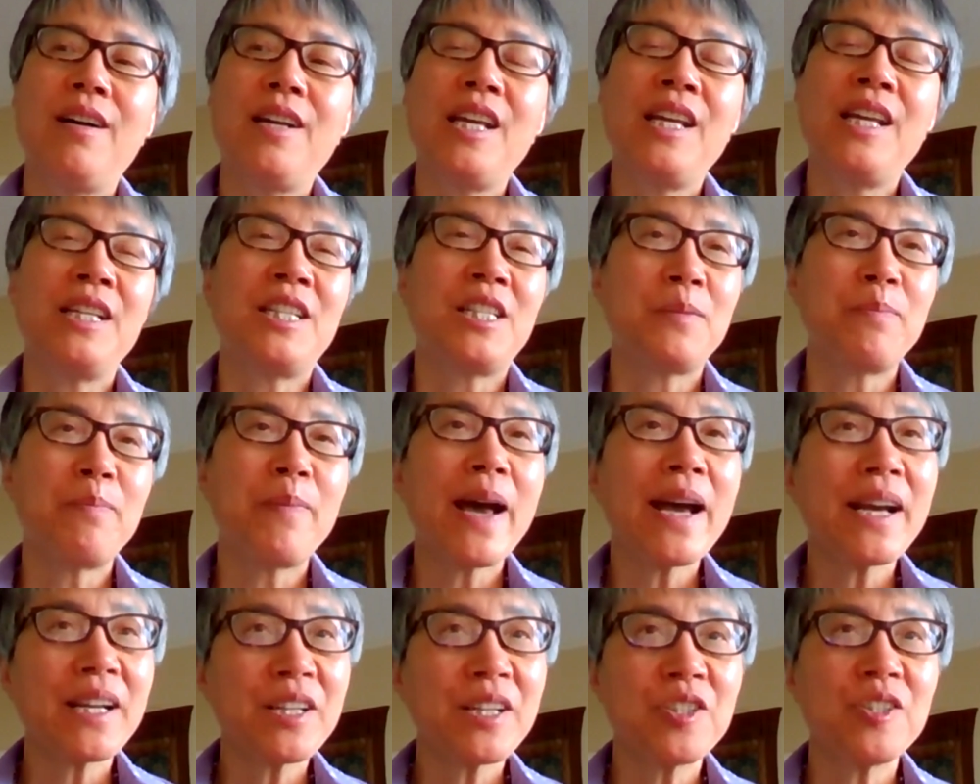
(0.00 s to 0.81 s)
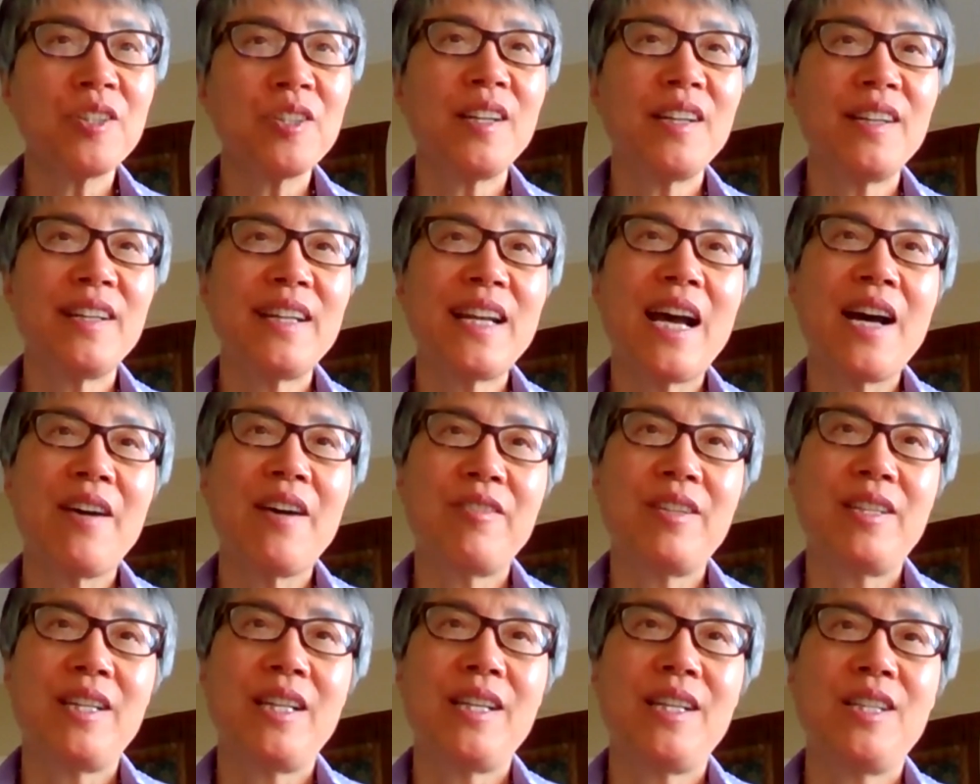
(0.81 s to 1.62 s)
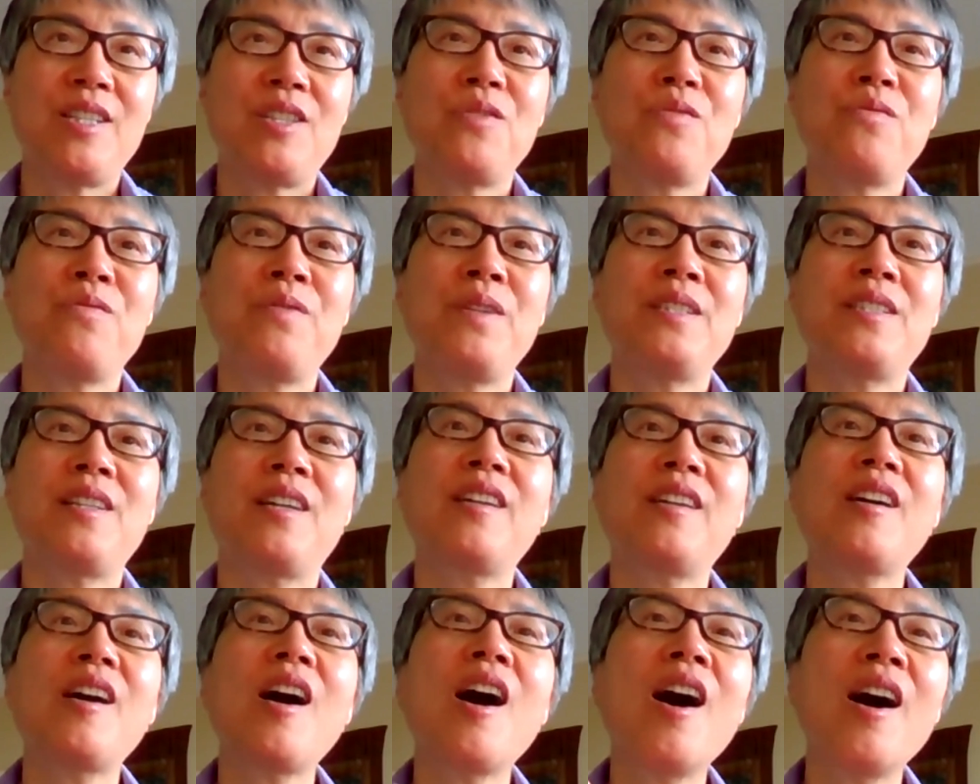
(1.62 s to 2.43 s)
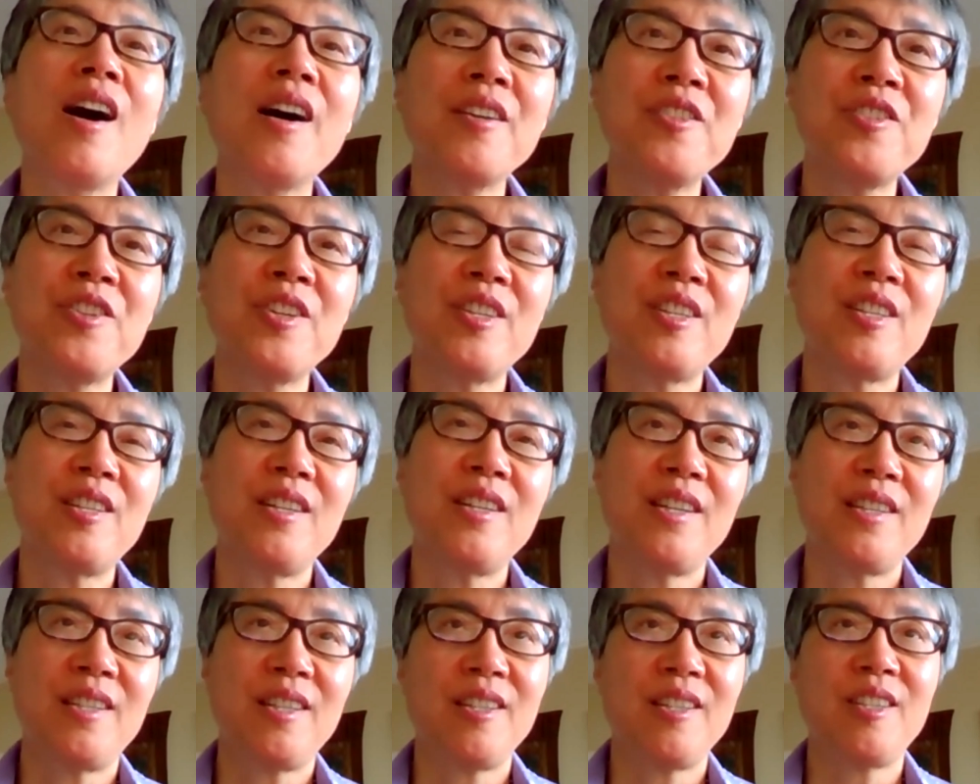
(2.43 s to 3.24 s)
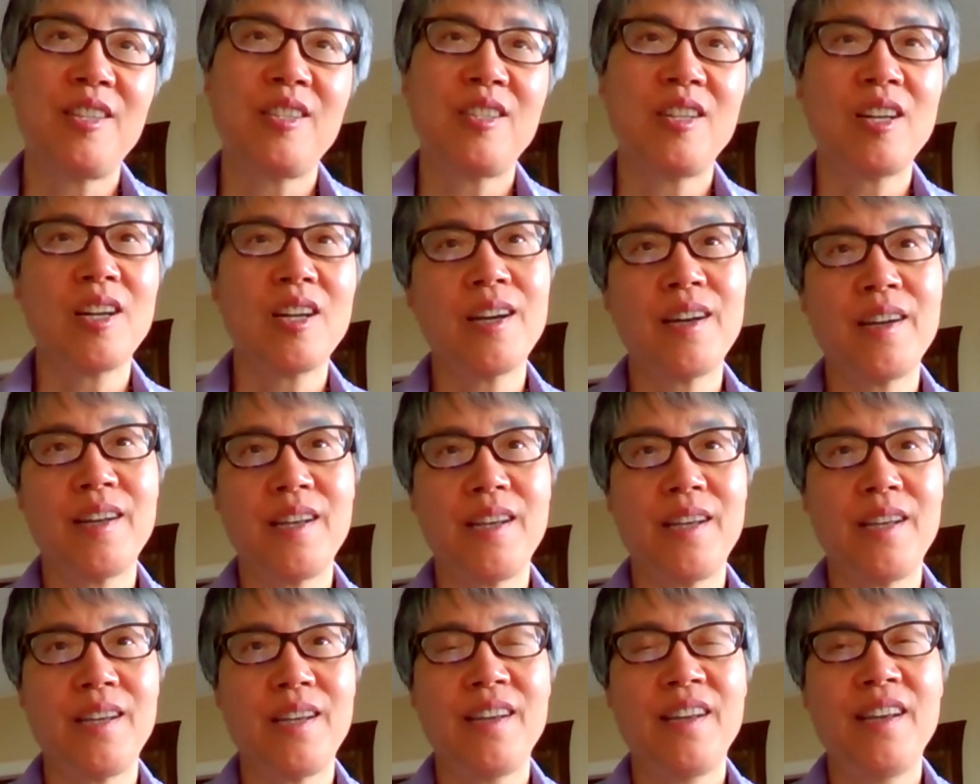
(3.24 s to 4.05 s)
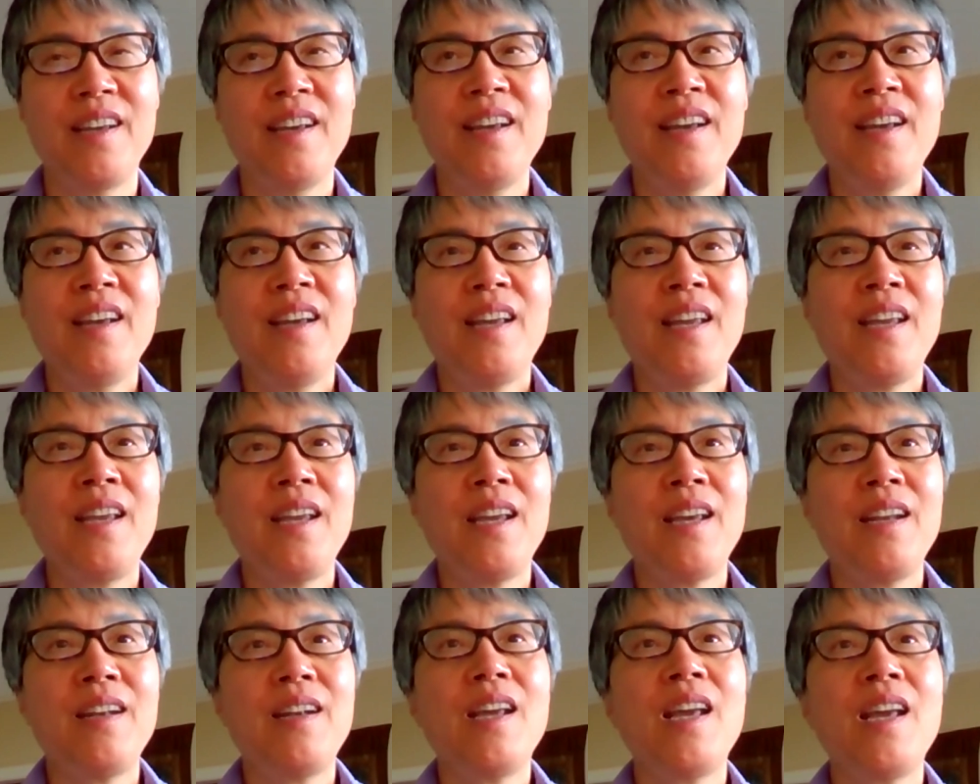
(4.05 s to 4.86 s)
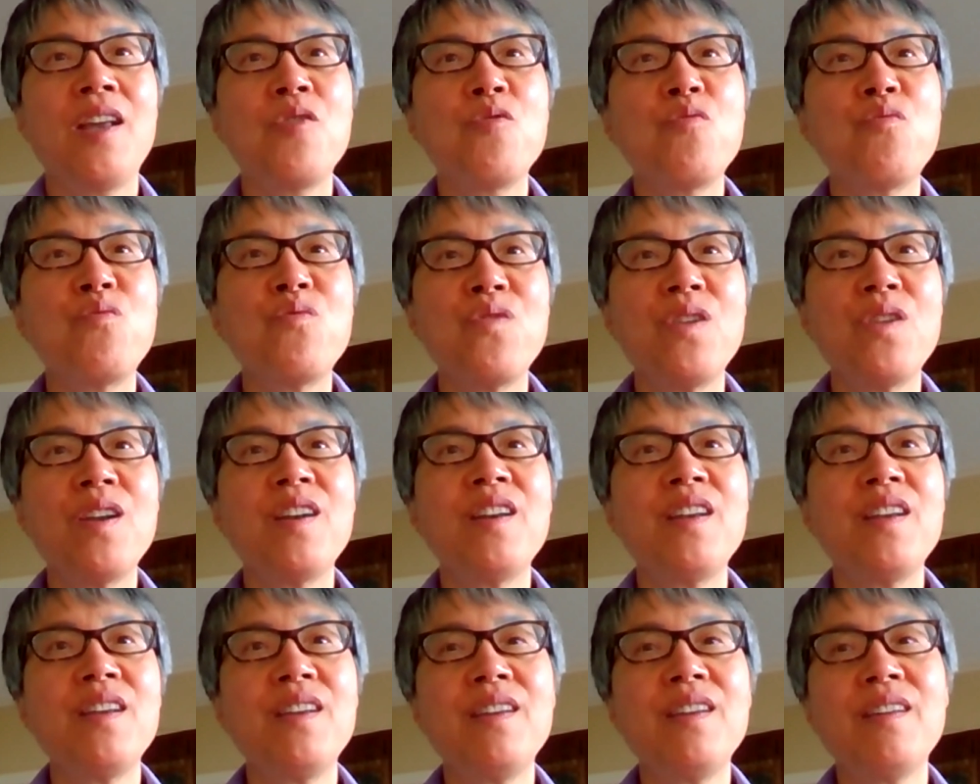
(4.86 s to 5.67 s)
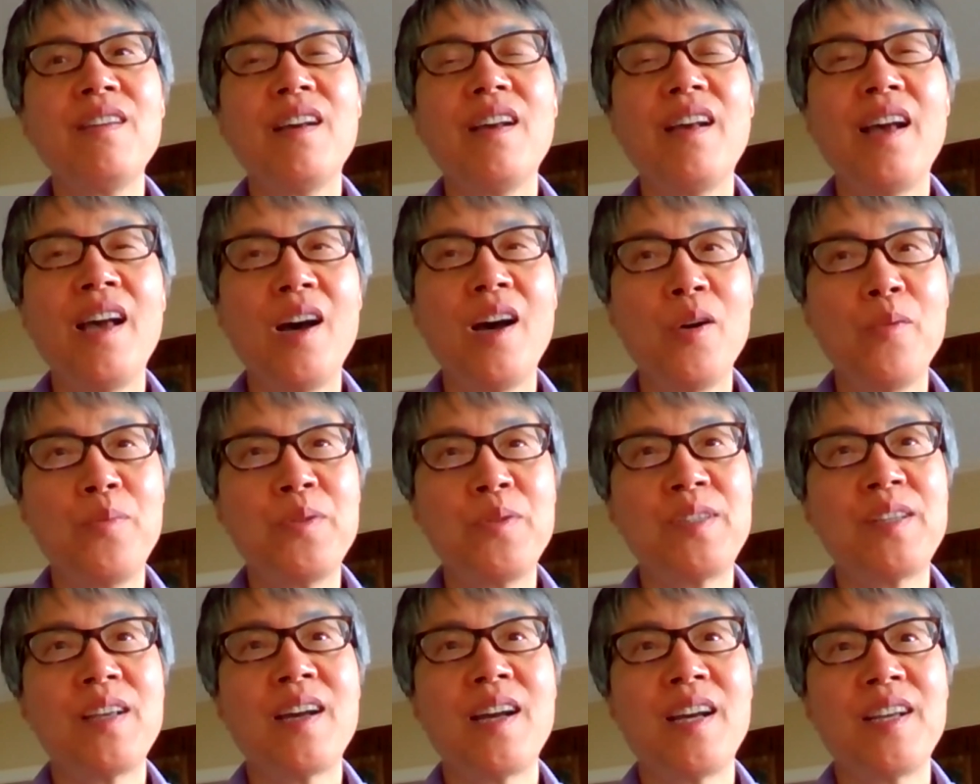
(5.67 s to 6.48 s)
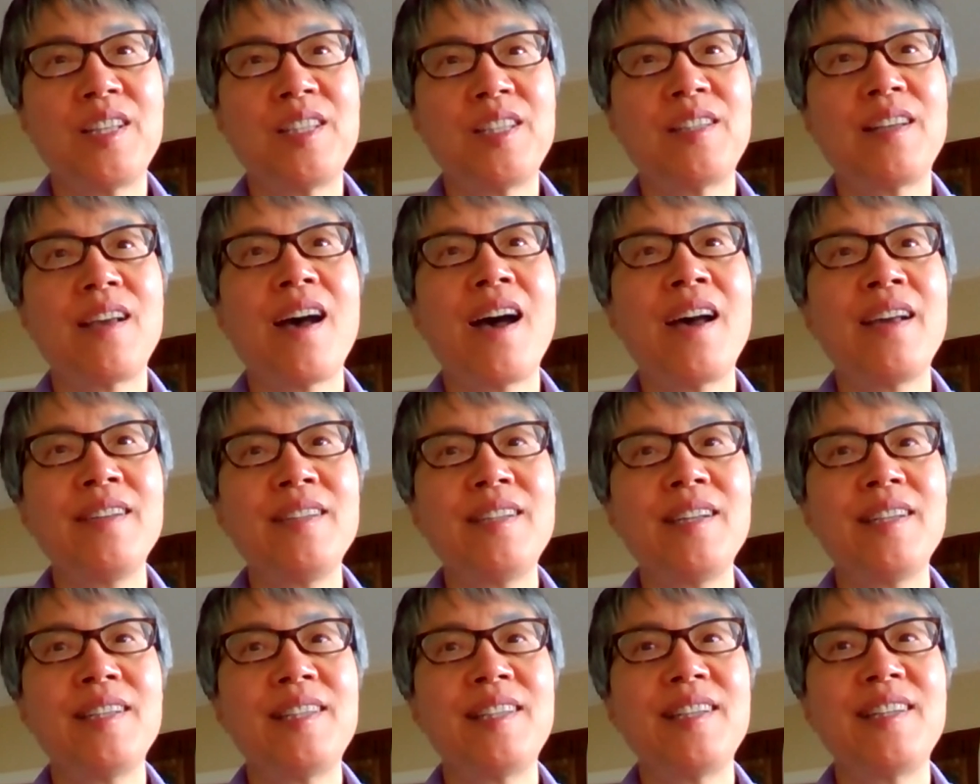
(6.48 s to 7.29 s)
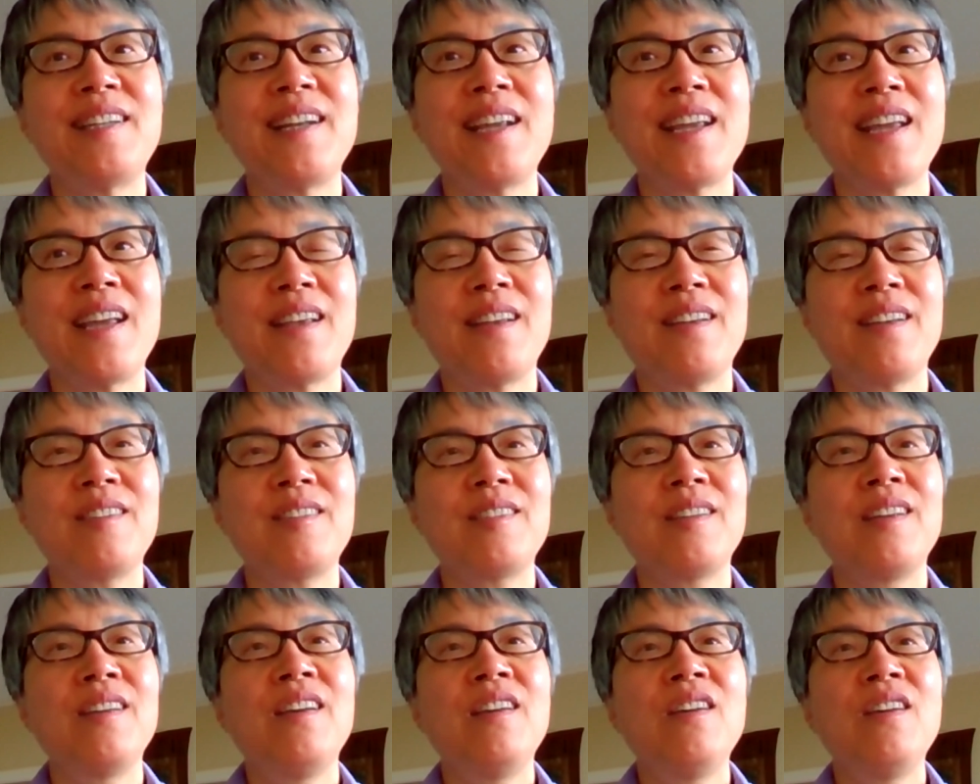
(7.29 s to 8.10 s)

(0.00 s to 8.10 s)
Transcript: especially nowadays with the consciousness study, and it really helps us understand